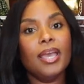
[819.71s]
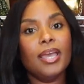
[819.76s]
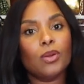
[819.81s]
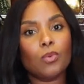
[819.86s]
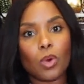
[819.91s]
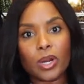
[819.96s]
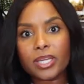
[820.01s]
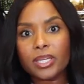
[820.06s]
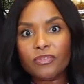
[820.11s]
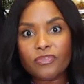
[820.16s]

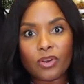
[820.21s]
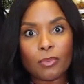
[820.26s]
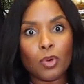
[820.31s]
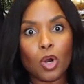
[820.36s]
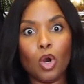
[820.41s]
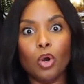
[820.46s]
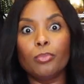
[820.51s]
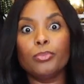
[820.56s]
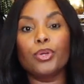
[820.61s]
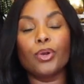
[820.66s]
And working from
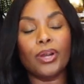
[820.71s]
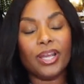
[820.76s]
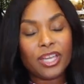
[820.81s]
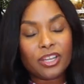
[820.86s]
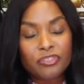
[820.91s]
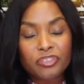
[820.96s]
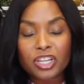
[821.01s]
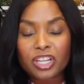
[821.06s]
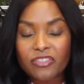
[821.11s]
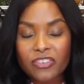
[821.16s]
home, you're
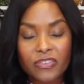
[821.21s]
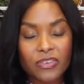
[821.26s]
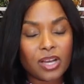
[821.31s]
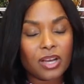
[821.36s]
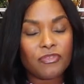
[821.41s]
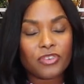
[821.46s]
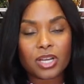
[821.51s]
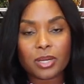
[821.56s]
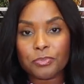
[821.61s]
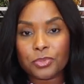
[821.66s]
in front
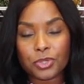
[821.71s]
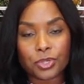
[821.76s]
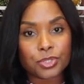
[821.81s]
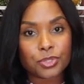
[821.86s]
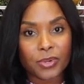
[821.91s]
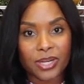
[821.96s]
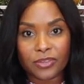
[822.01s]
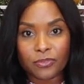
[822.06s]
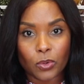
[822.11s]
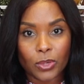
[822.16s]
of a computer
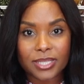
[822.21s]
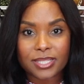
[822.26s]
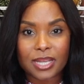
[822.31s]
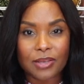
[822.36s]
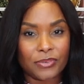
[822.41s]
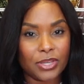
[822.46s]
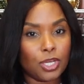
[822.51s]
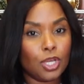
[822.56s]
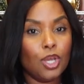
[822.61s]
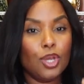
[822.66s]

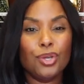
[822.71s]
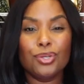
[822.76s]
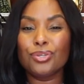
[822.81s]
24/7.